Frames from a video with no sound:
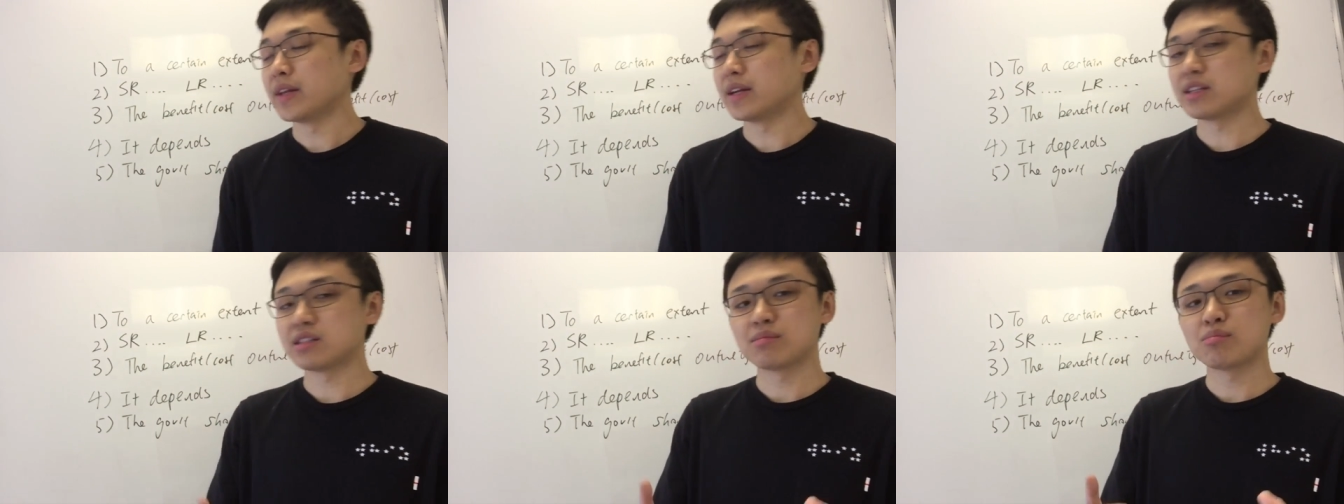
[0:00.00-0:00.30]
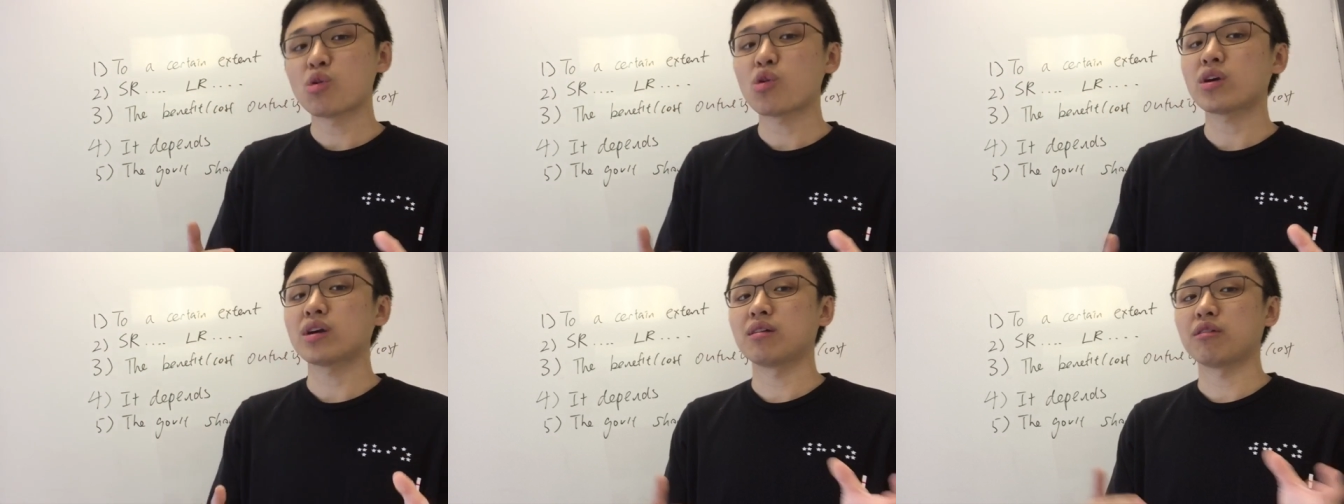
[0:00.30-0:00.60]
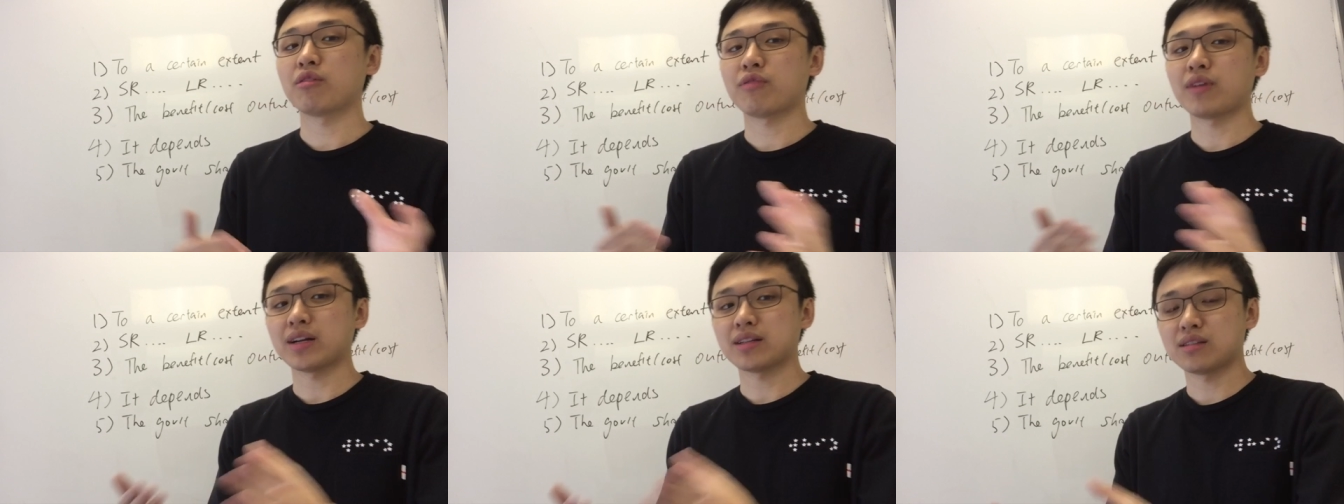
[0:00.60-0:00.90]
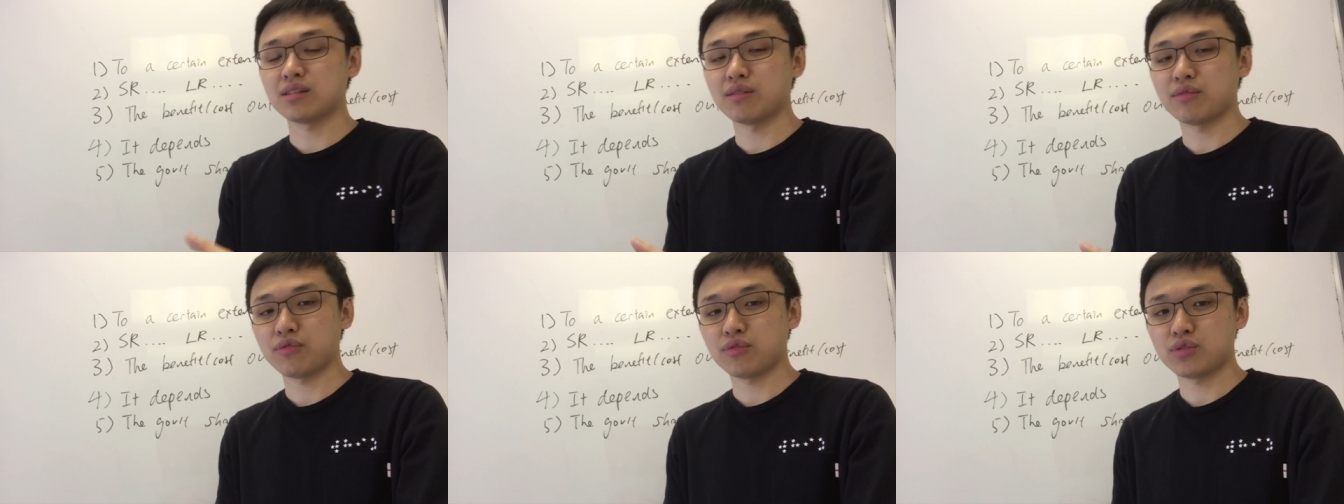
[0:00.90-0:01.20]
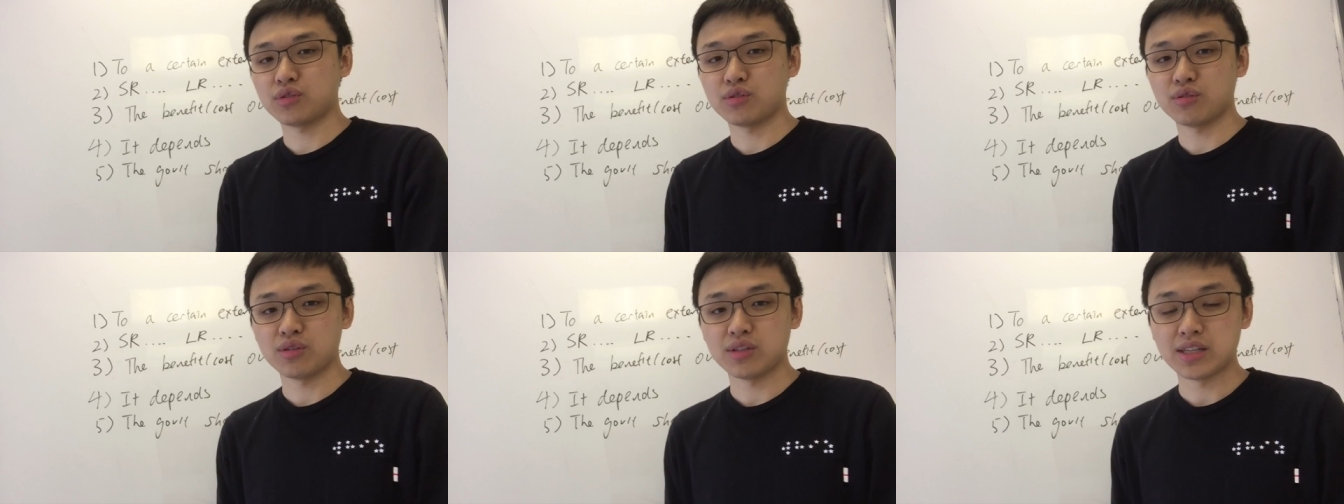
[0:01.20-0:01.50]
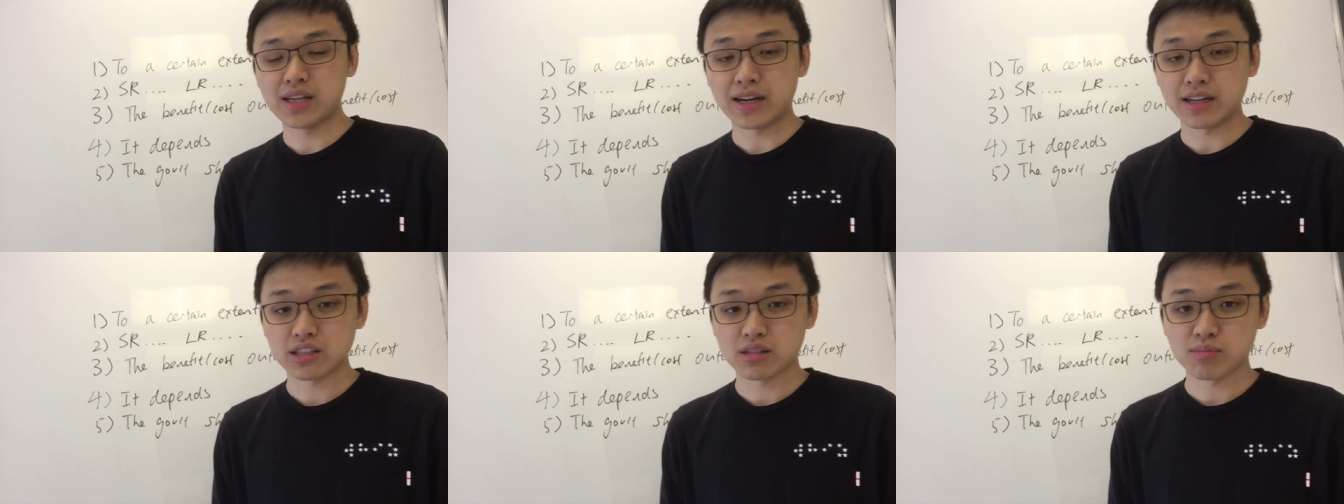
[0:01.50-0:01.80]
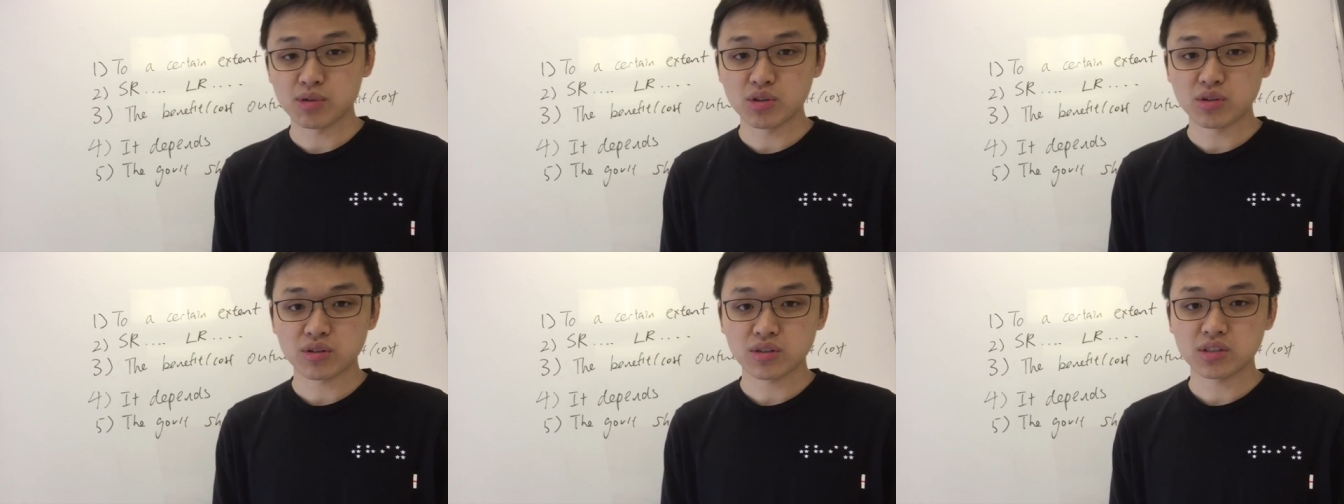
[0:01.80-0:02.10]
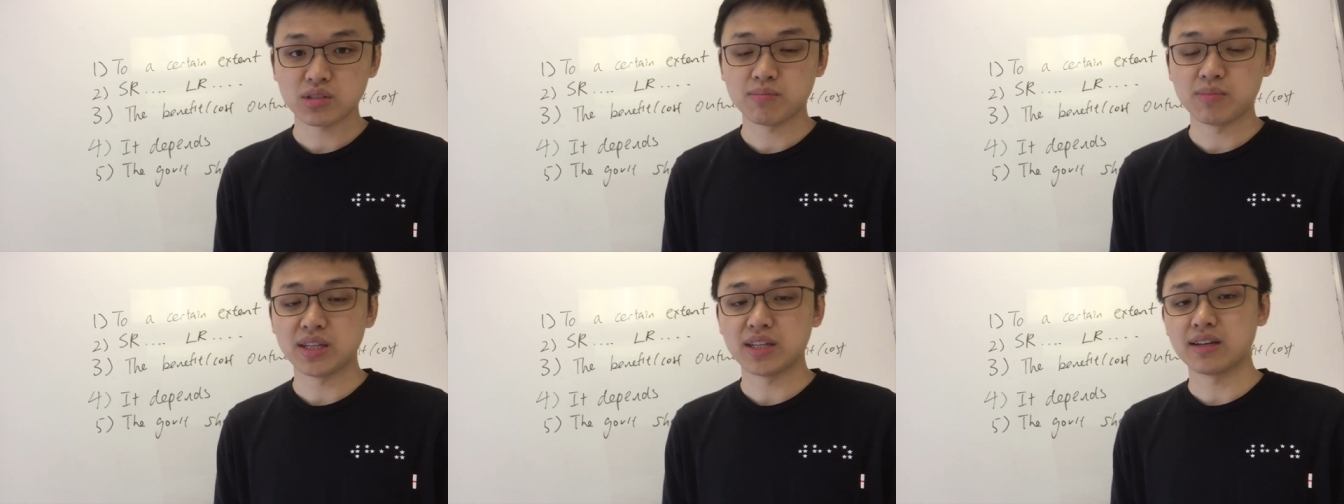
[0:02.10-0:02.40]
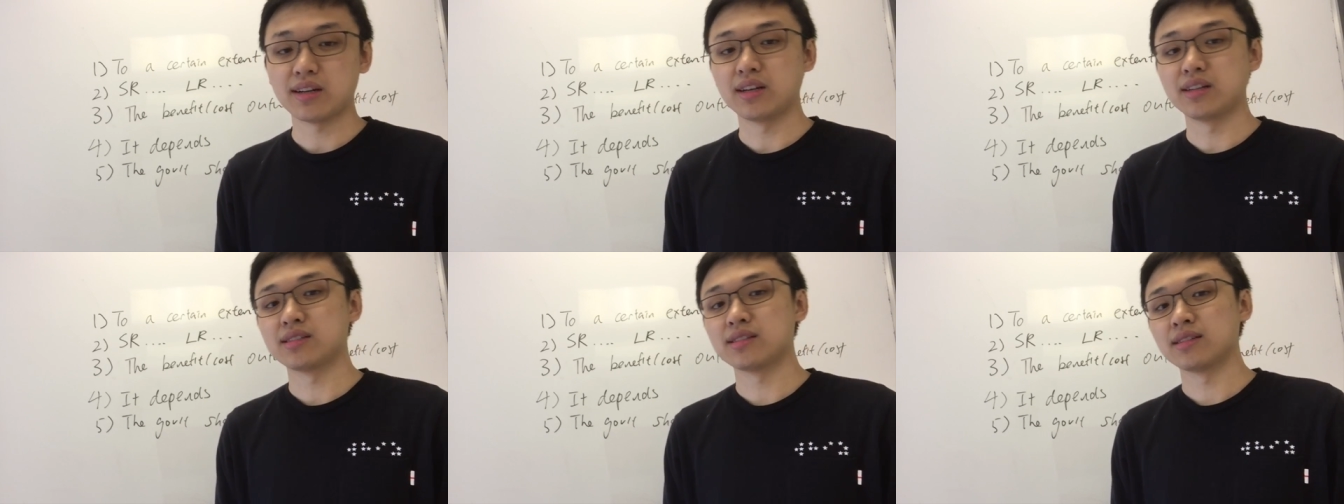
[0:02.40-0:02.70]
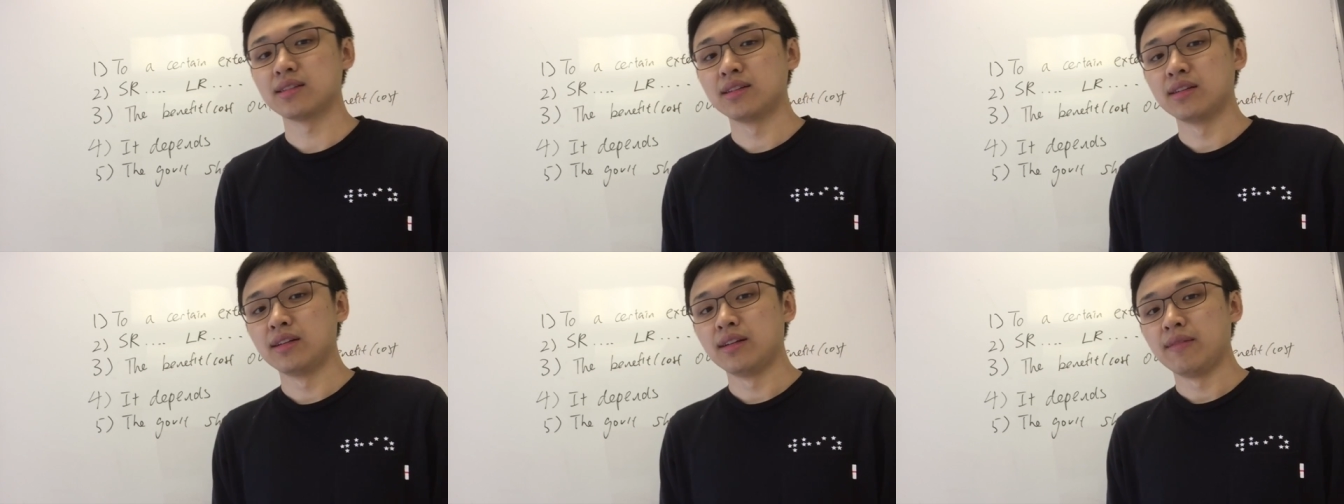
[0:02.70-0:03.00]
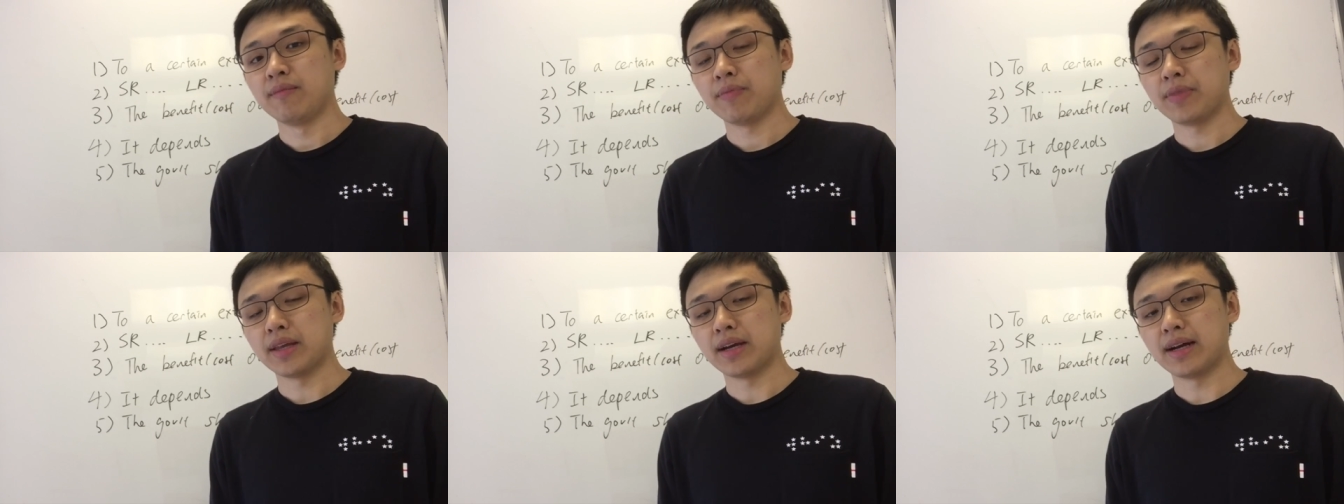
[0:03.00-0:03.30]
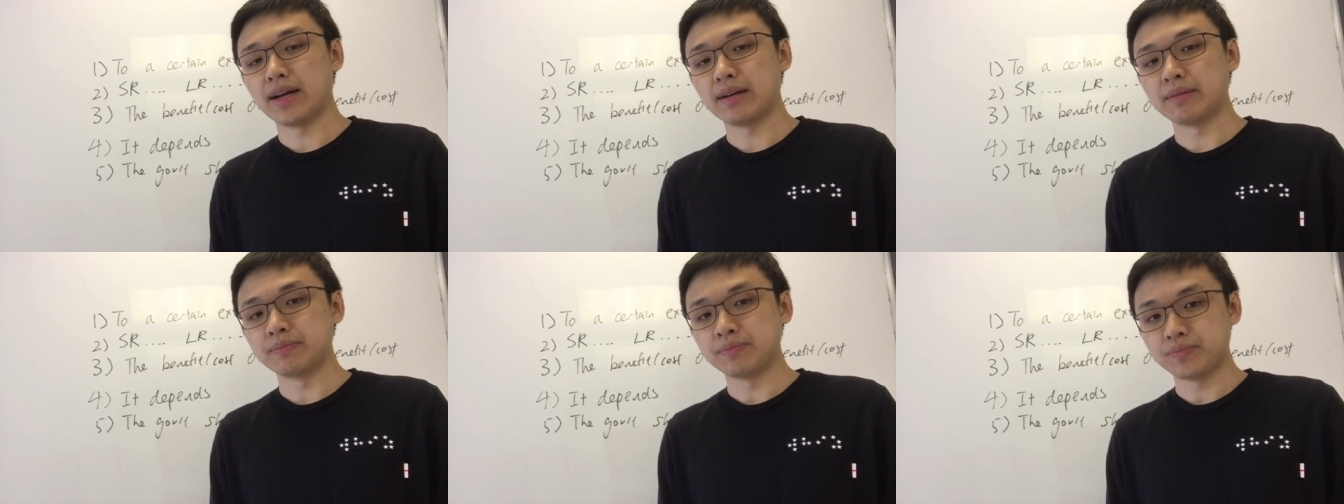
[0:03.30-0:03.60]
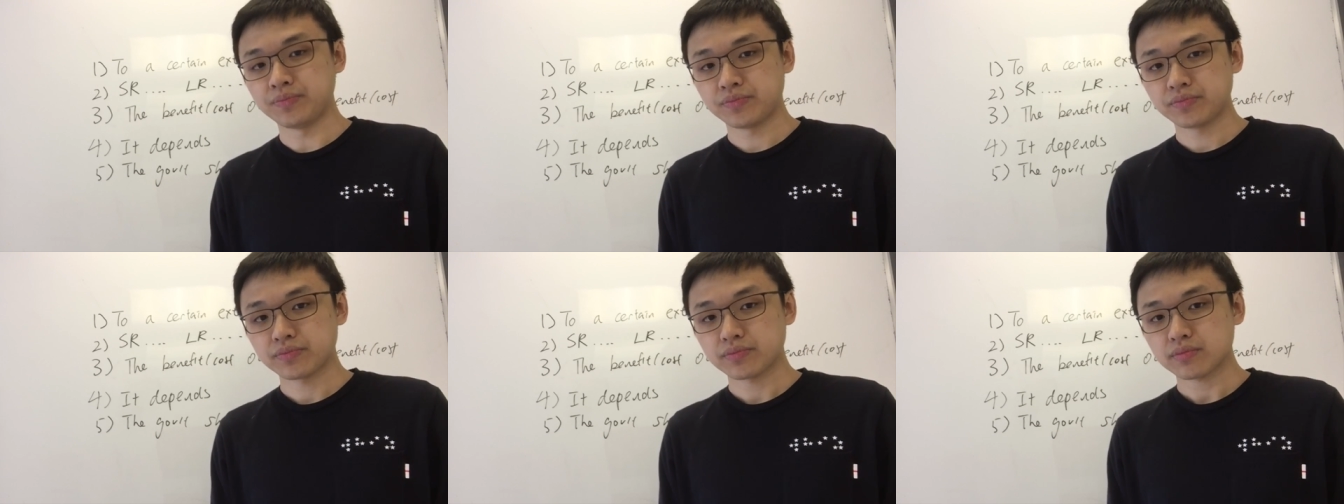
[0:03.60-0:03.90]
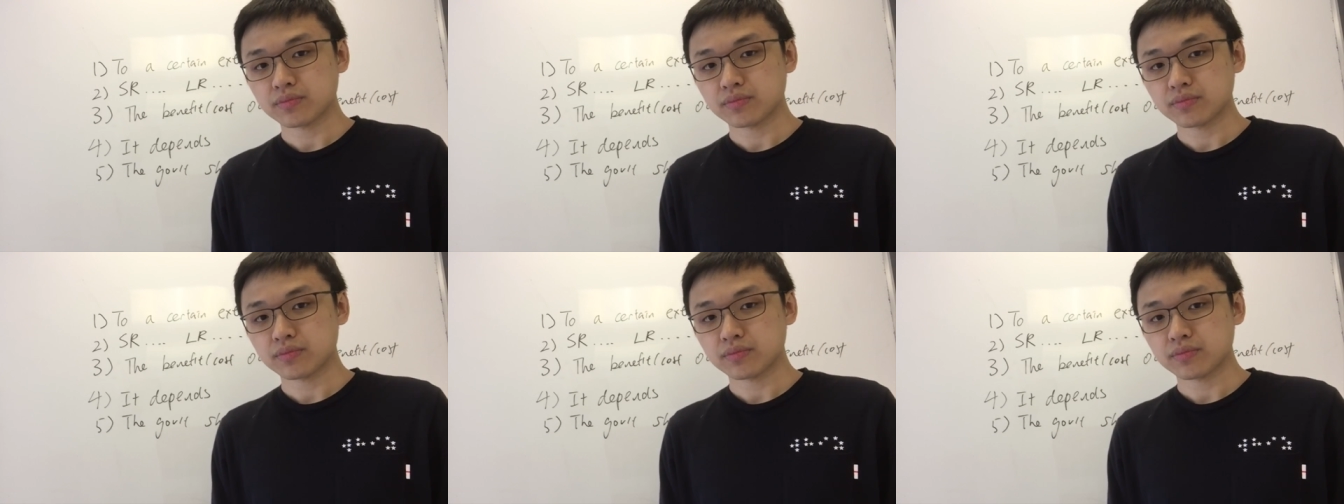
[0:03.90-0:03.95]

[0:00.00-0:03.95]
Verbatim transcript: It is more effective to young smokers because um,